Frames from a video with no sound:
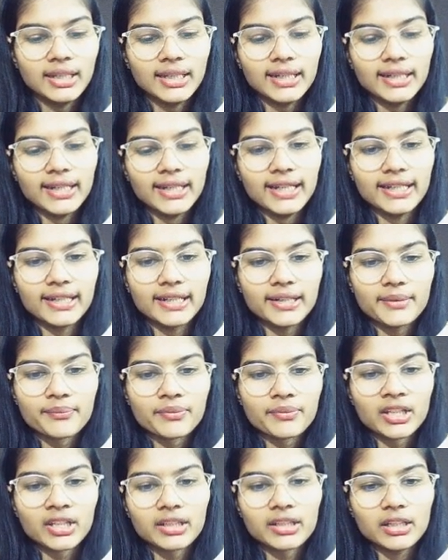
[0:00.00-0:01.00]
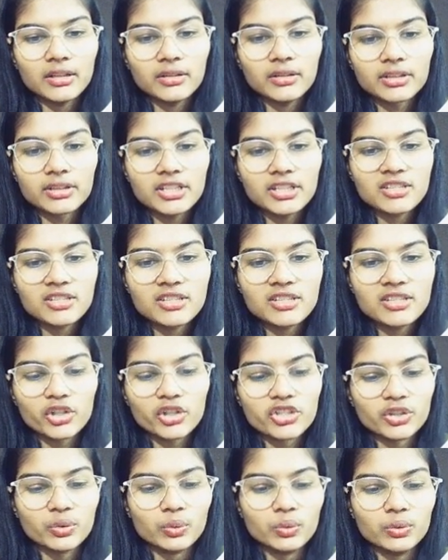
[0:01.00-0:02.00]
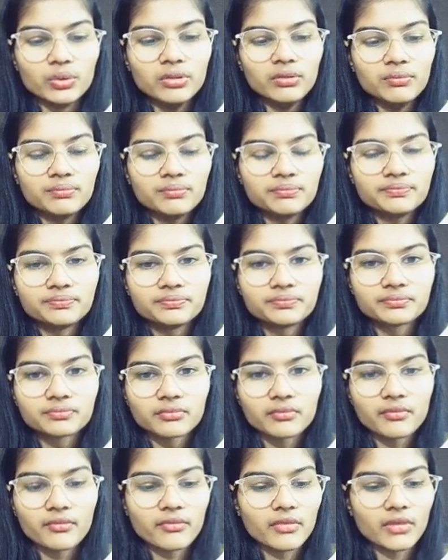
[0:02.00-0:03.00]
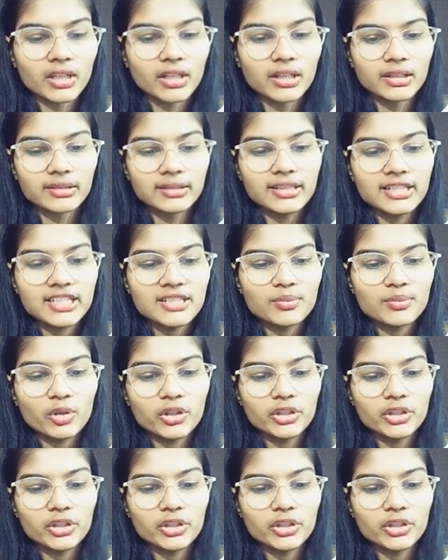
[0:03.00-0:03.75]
Right. Now this module does